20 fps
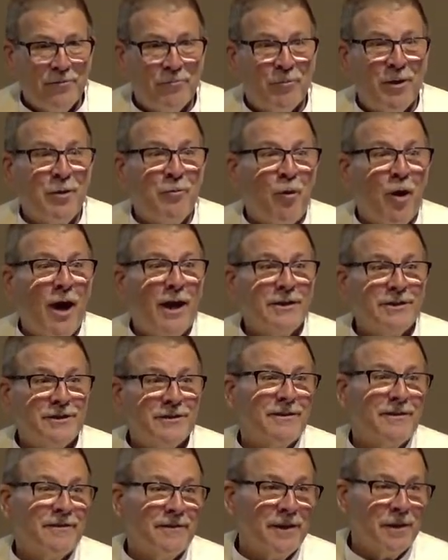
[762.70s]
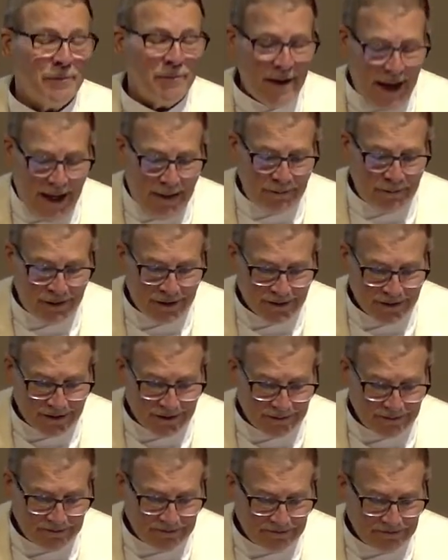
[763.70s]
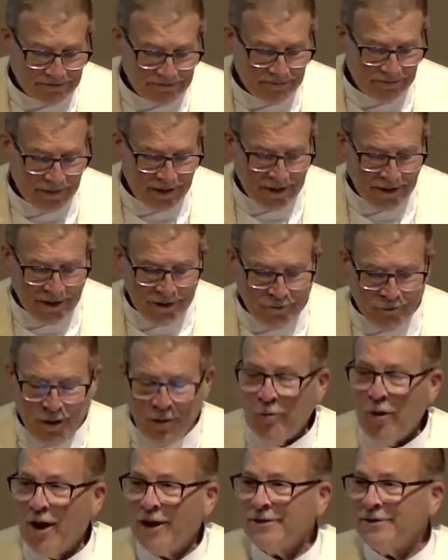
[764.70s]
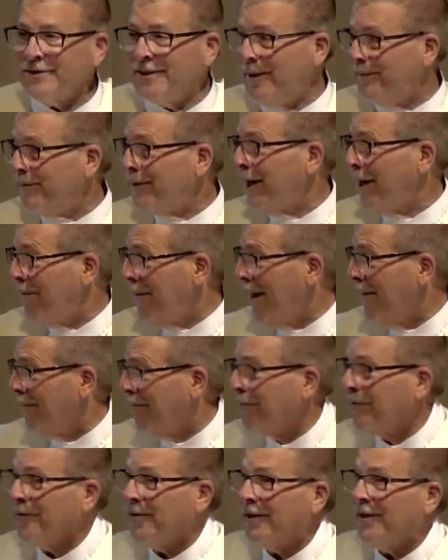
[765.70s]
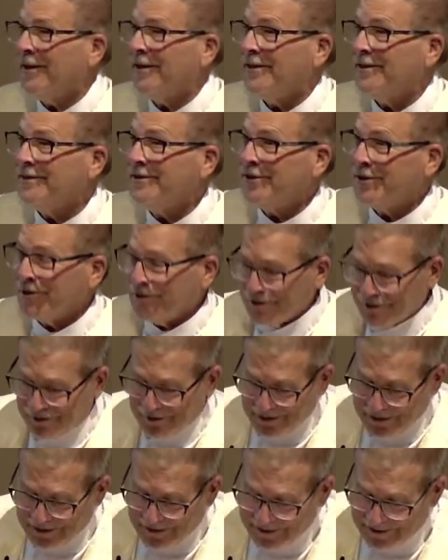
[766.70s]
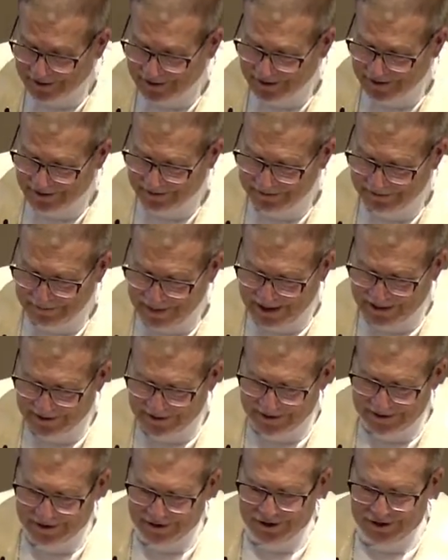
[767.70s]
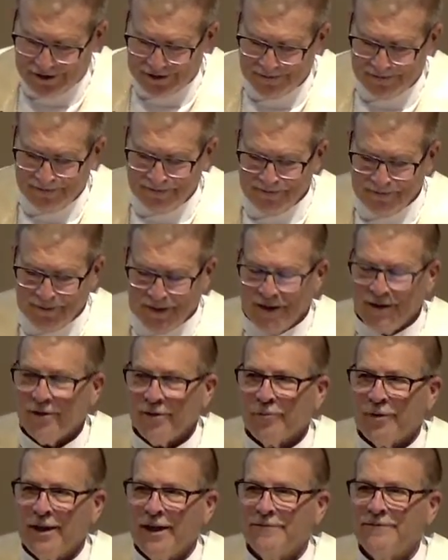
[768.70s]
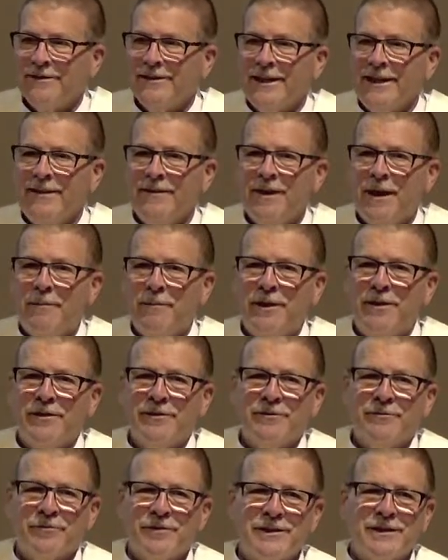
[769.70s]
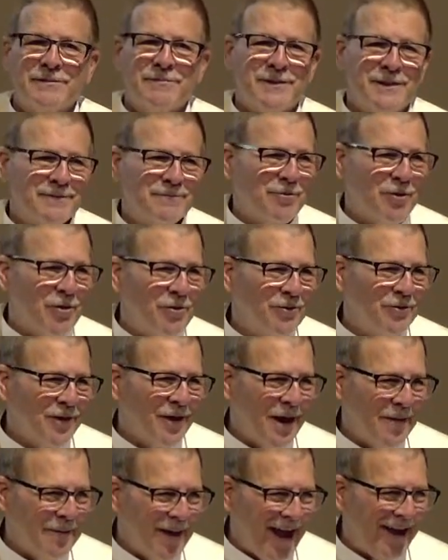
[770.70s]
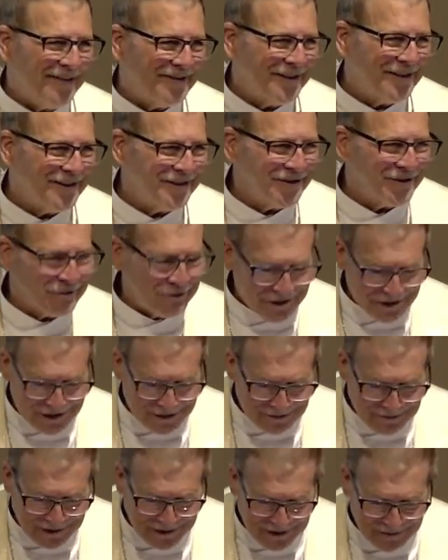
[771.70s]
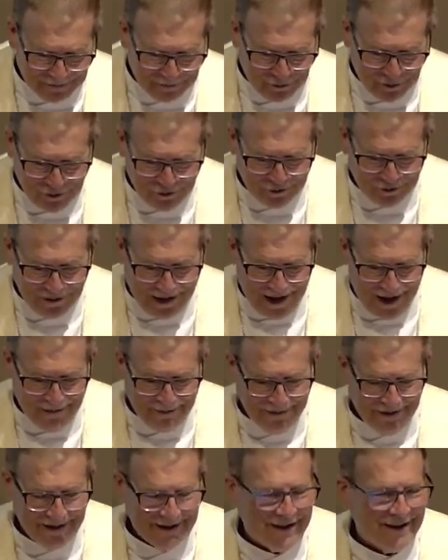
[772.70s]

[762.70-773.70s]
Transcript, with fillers: We watched their baptism. We watched them come up for the children's message. We have seen them in Christmas program after Christmas program.